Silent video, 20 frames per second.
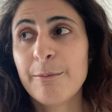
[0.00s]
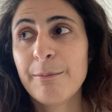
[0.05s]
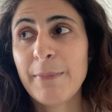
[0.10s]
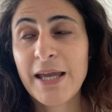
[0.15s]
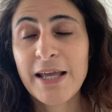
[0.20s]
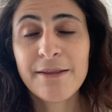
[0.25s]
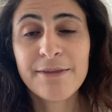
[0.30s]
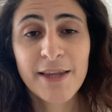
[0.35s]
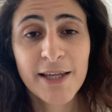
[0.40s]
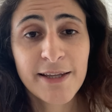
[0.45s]

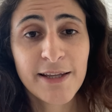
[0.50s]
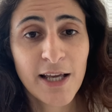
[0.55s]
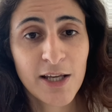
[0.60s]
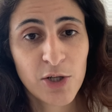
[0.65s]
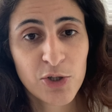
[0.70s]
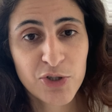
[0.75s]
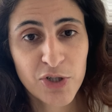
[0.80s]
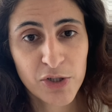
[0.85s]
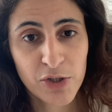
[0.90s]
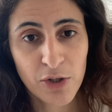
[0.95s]
main thing that
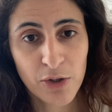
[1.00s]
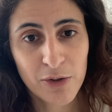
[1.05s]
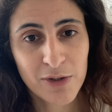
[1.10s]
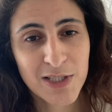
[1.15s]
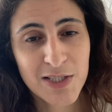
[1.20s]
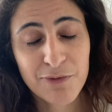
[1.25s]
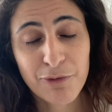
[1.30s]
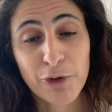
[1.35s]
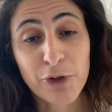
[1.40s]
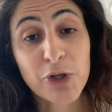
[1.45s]
you should know
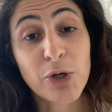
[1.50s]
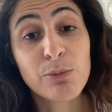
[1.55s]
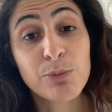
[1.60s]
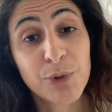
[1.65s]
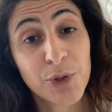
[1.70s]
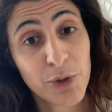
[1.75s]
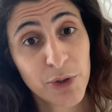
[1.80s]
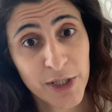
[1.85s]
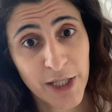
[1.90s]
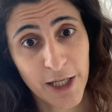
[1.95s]
is for
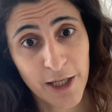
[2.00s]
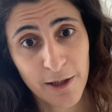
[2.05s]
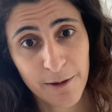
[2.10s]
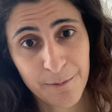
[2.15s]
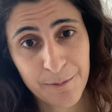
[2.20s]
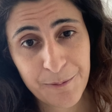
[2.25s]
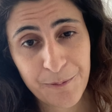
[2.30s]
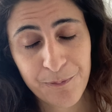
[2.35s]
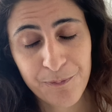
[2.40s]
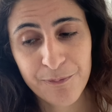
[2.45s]

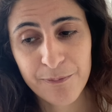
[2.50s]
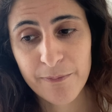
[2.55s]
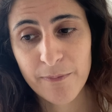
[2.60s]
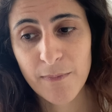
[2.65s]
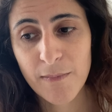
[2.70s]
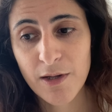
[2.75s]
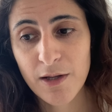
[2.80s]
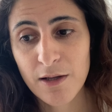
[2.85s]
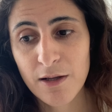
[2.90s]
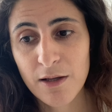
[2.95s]
computing,
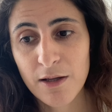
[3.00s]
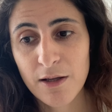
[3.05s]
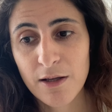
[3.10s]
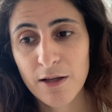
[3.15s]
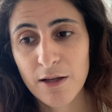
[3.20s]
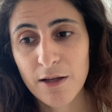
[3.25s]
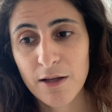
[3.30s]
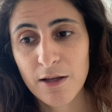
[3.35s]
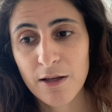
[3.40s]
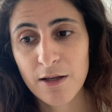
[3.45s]

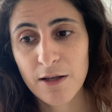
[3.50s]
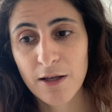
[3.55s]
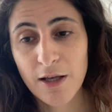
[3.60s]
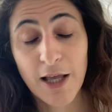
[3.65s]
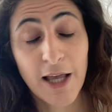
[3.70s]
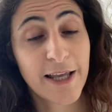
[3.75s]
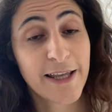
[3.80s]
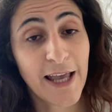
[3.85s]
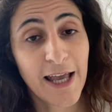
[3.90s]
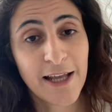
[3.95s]

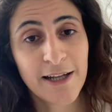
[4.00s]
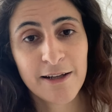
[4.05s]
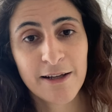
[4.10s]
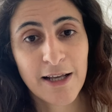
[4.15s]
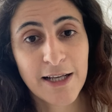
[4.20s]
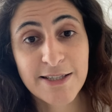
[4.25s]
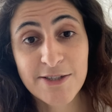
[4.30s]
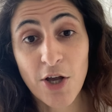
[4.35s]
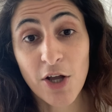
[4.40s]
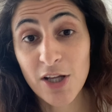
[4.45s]
again,
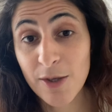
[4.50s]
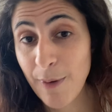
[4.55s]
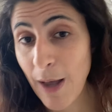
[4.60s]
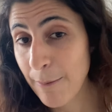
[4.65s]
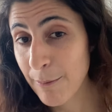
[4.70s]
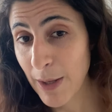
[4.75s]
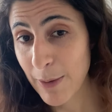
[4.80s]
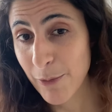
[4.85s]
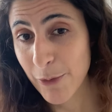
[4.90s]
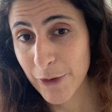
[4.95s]
it's all about
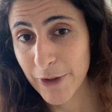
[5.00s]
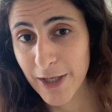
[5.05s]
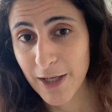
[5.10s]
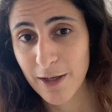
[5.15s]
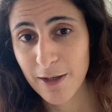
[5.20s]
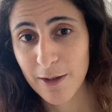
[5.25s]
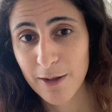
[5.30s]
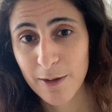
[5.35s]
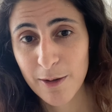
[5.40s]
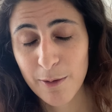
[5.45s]

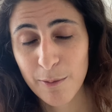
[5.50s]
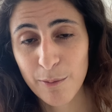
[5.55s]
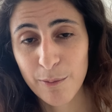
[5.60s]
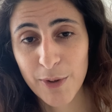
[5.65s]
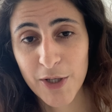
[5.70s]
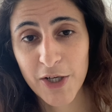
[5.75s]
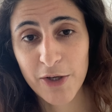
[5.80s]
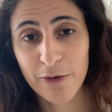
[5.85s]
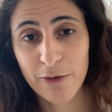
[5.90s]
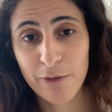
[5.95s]
memory,
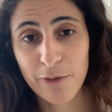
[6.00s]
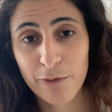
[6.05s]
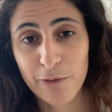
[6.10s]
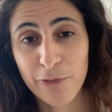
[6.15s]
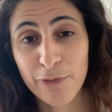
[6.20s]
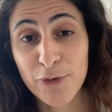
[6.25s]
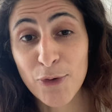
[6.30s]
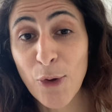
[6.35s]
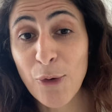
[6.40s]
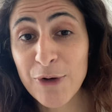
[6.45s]
but
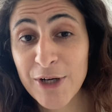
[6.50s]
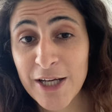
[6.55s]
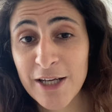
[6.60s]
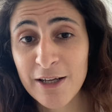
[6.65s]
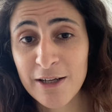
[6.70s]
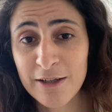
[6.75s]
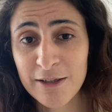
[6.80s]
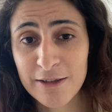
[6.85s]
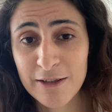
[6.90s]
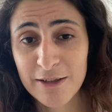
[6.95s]

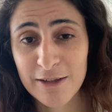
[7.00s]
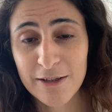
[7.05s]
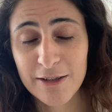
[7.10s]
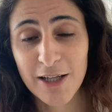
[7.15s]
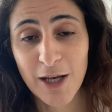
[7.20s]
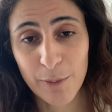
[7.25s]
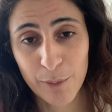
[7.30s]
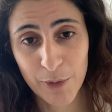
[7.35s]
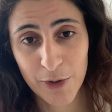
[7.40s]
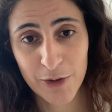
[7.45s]
floating
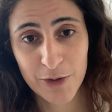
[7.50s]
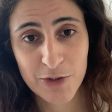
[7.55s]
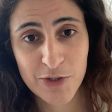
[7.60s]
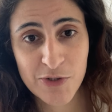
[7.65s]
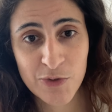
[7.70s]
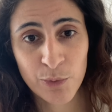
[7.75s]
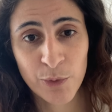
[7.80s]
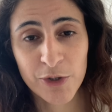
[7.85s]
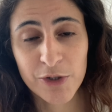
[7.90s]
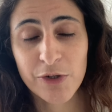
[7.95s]

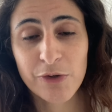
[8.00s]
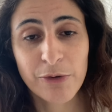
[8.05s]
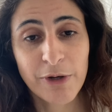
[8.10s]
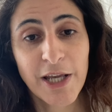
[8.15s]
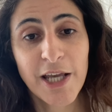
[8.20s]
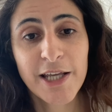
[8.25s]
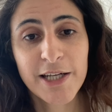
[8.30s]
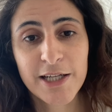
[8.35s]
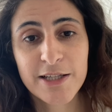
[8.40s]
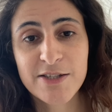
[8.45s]
numbers were
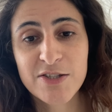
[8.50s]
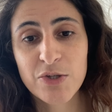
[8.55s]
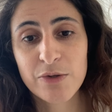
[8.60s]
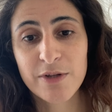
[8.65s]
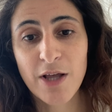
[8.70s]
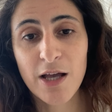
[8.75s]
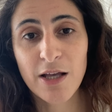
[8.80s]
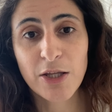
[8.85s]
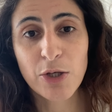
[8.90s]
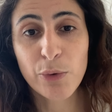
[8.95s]
created so
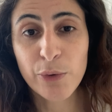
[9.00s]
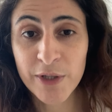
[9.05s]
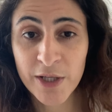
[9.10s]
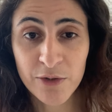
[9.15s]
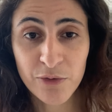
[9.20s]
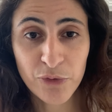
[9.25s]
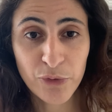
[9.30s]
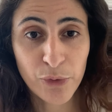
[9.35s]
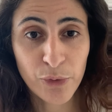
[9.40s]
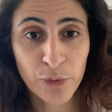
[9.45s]
that you
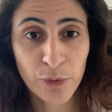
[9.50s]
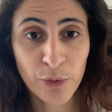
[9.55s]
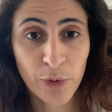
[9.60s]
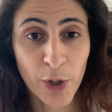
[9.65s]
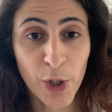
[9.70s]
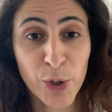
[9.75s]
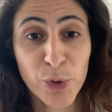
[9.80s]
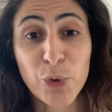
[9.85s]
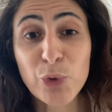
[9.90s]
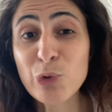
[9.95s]
can do
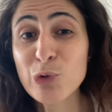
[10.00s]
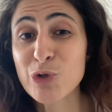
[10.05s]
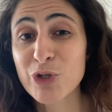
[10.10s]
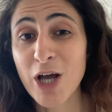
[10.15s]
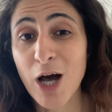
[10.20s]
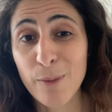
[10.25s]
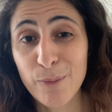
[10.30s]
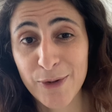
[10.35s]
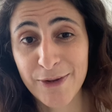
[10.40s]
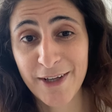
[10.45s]
huge
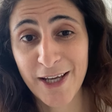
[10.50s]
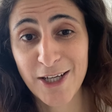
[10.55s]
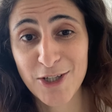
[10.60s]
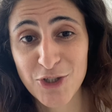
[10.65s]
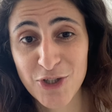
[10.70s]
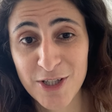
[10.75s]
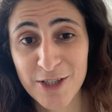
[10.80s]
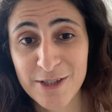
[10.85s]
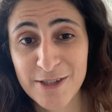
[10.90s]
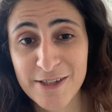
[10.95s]

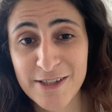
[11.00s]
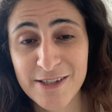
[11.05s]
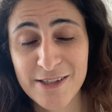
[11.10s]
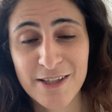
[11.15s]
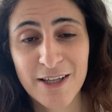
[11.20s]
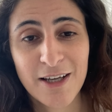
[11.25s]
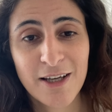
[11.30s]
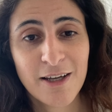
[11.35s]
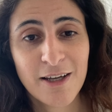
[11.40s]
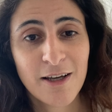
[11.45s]
computations
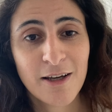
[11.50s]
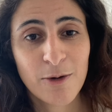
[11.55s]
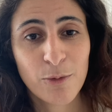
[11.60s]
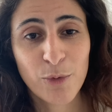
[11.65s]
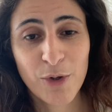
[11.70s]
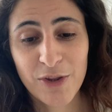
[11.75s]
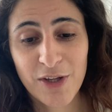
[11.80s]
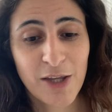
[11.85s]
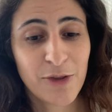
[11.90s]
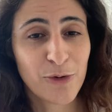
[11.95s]

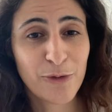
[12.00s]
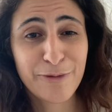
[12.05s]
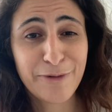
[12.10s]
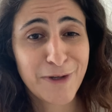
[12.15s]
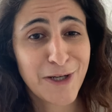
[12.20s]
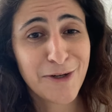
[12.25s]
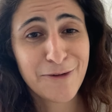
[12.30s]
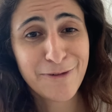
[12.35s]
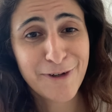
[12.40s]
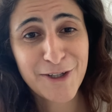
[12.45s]
with either
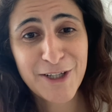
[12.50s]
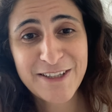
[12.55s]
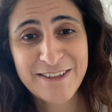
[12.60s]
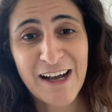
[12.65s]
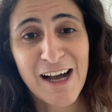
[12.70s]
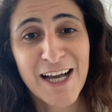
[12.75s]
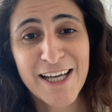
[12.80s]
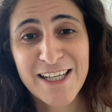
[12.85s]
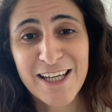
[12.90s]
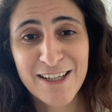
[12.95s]
very, very
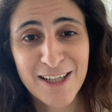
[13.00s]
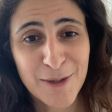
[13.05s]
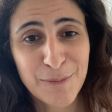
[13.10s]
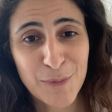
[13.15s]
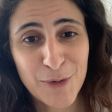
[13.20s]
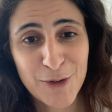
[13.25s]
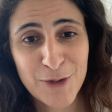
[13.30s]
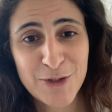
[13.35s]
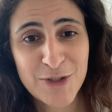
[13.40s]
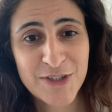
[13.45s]
tiny
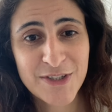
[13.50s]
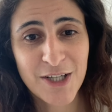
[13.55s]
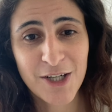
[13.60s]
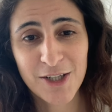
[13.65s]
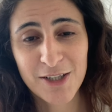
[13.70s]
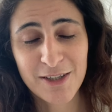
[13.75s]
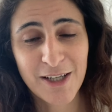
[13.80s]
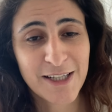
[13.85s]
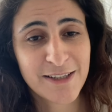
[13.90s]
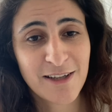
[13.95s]
numbers,
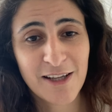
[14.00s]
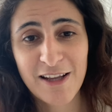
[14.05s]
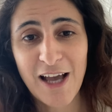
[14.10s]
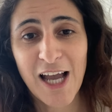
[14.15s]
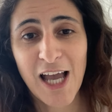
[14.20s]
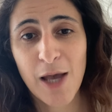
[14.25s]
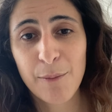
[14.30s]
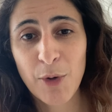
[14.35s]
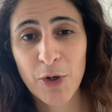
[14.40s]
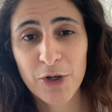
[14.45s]
or like the
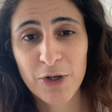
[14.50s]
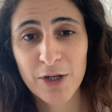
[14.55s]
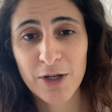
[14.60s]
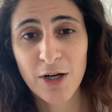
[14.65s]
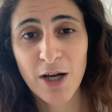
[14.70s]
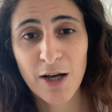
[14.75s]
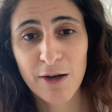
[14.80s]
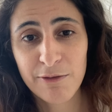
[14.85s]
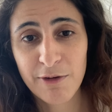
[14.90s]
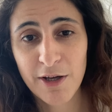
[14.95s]
diameter
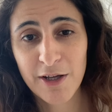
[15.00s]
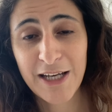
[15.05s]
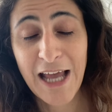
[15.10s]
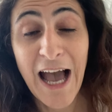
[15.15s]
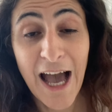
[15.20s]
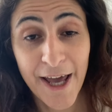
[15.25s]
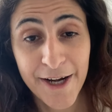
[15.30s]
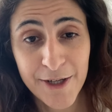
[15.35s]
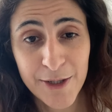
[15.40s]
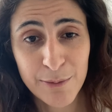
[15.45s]
of an
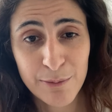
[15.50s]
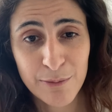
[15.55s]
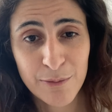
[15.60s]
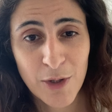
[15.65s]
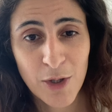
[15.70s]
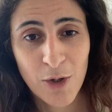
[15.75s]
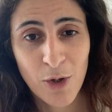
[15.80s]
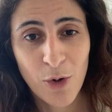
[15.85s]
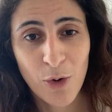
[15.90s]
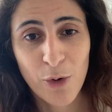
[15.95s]
atom,
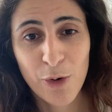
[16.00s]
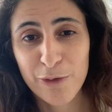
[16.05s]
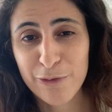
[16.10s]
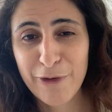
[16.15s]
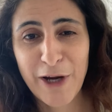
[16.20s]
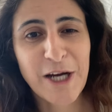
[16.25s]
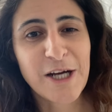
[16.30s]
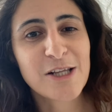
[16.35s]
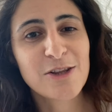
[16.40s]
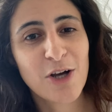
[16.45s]
or
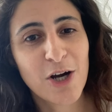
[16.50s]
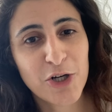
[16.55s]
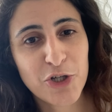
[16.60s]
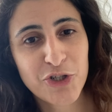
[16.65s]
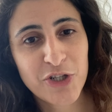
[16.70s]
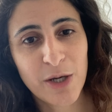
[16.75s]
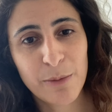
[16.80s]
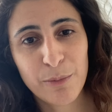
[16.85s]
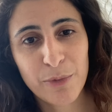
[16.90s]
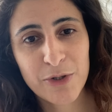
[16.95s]
very large
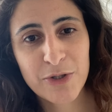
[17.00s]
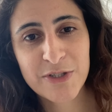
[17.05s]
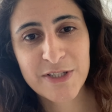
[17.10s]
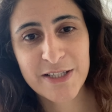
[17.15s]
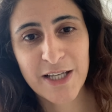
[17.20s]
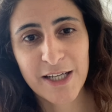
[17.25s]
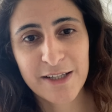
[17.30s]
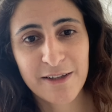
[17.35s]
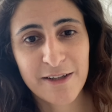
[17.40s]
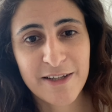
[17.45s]
numbers
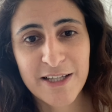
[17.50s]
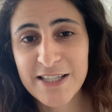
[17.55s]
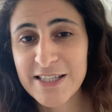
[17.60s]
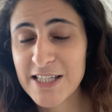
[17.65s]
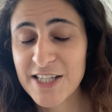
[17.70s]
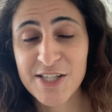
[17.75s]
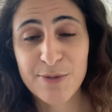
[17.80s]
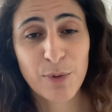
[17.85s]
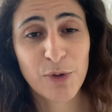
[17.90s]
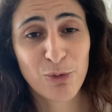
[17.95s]
like the
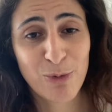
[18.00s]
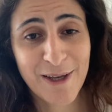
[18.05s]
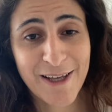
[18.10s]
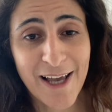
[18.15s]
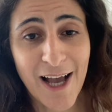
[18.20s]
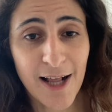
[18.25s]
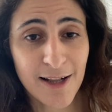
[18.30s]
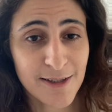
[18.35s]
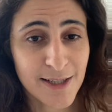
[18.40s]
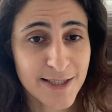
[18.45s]
distance between
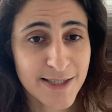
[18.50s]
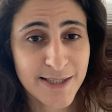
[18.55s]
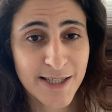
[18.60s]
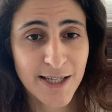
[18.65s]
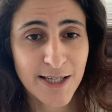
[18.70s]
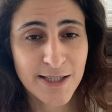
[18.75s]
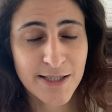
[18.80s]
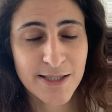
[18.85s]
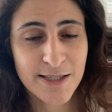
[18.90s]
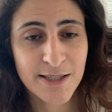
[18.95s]

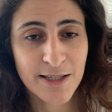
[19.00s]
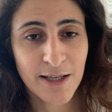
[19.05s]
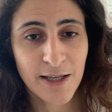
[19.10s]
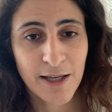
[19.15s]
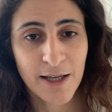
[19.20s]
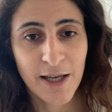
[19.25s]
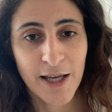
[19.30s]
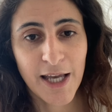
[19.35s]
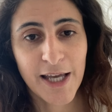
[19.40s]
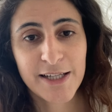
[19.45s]
galaxies,
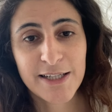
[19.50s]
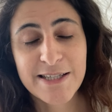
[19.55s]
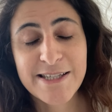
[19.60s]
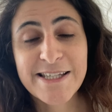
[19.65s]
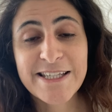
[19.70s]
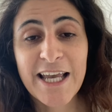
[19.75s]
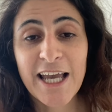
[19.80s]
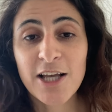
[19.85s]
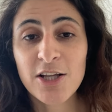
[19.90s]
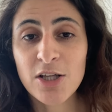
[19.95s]
in a
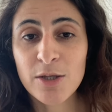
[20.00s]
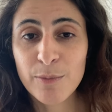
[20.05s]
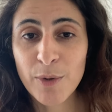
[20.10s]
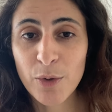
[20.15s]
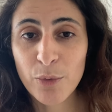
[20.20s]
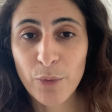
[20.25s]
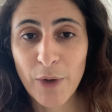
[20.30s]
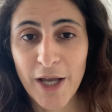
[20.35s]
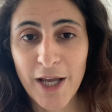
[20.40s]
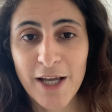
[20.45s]

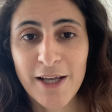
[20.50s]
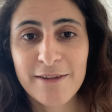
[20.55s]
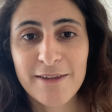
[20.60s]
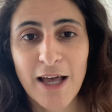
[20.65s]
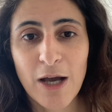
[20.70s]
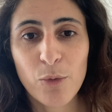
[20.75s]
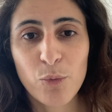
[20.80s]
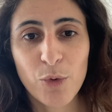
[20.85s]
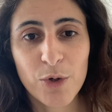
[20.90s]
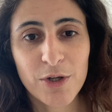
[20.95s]
scalable way
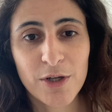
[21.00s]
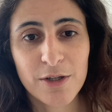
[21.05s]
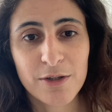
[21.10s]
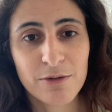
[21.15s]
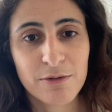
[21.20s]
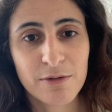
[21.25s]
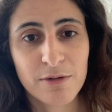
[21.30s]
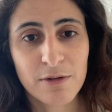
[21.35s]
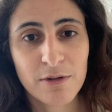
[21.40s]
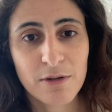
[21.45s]
that
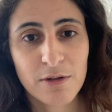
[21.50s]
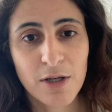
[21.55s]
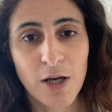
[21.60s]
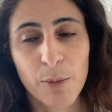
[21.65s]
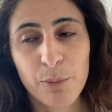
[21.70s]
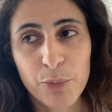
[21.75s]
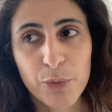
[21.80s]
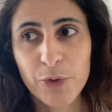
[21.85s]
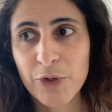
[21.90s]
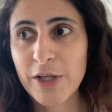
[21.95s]
wouldn't
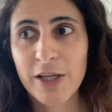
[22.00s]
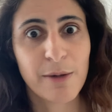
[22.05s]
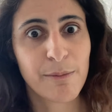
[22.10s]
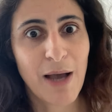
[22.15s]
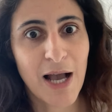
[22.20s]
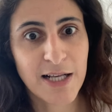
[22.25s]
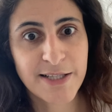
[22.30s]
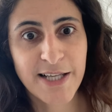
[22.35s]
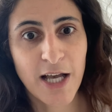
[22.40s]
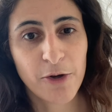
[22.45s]
completely
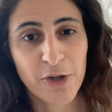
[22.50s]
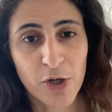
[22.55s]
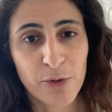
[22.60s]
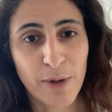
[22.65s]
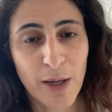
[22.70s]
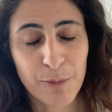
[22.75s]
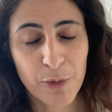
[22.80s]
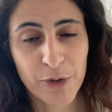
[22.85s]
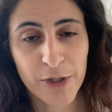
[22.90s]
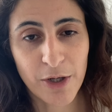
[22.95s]
max out your
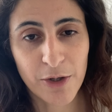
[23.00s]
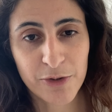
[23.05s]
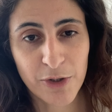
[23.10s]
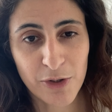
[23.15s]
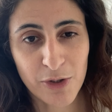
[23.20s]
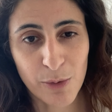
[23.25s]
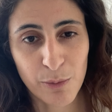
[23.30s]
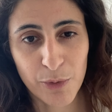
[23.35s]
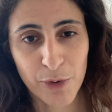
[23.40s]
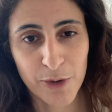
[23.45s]
memory on your
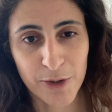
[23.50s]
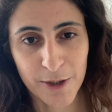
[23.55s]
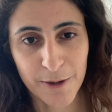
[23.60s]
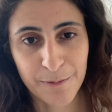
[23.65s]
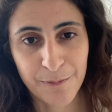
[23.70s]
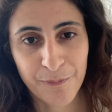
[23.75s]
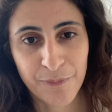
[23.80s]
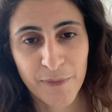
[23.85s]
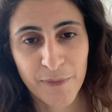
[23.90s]
computer.